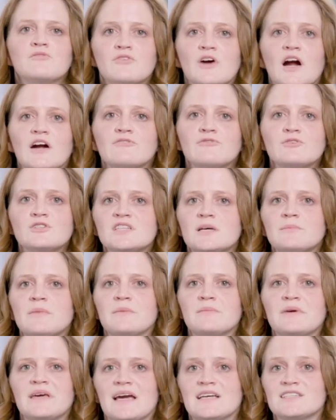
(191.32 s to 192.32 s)
For our full-time
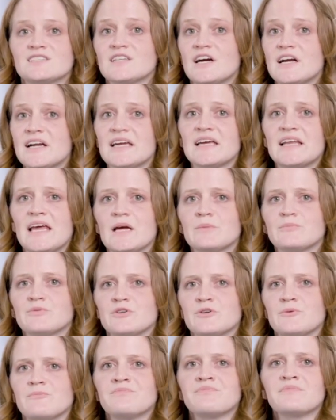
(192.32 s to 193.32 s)
MBA starting in
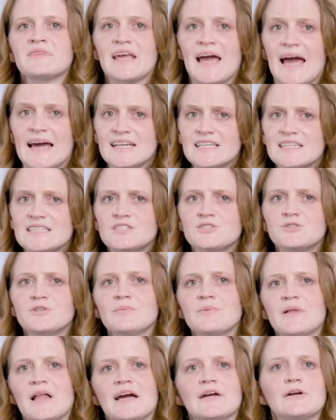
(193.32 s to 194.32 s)
April, candidates who
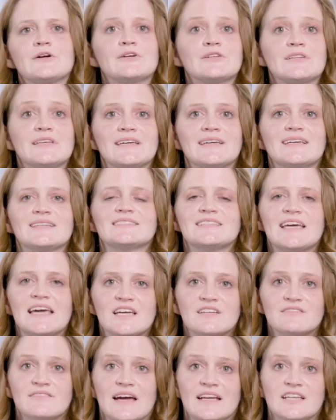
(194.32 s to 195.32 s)
apply early can
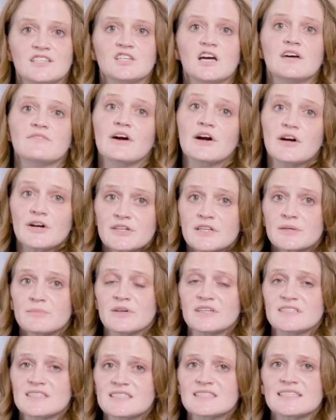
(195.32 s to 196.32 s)
take advantage of our early
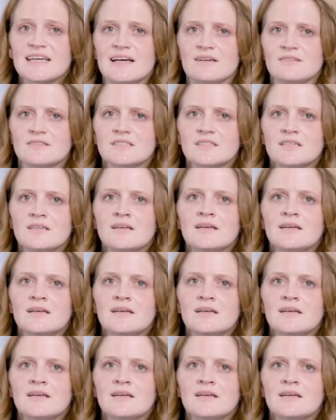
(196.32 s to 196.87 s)
bird discount.